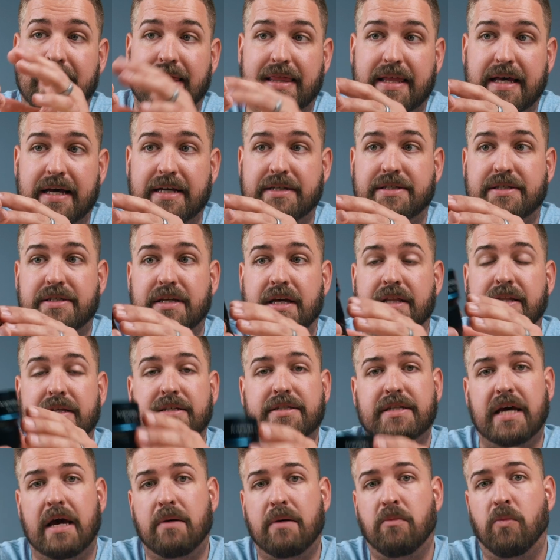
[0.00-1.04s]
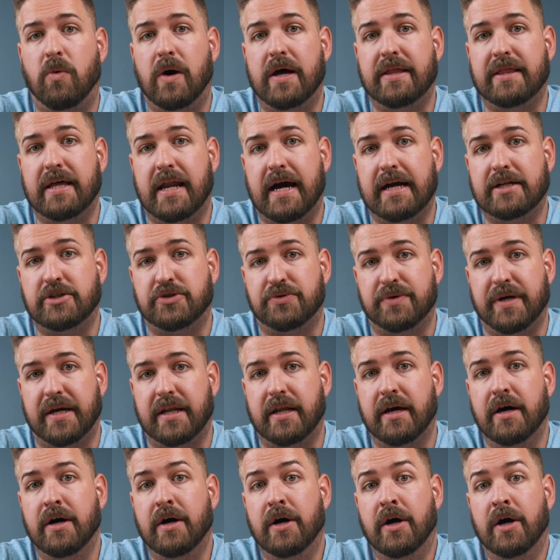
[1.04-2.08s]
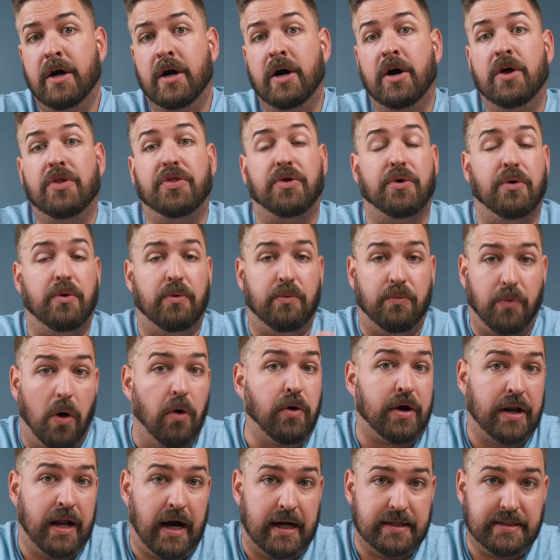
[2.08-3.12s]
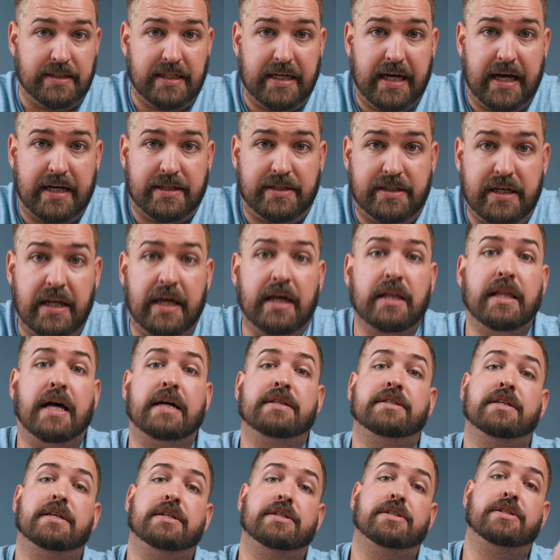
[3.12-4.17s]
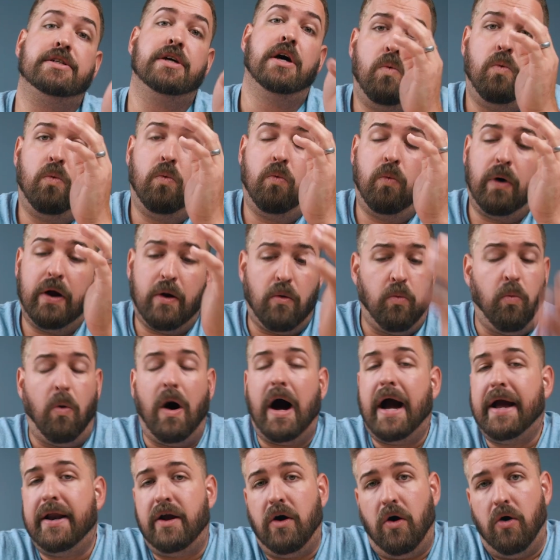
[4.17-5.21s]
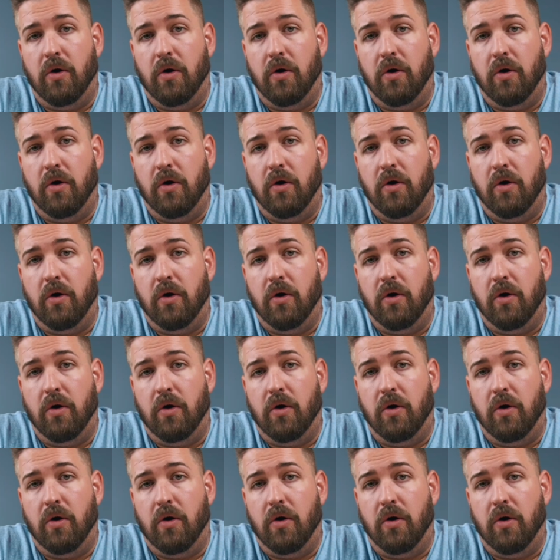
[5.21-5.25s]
this in the same way that I treat the Rokinon DS Cine lenses, where wide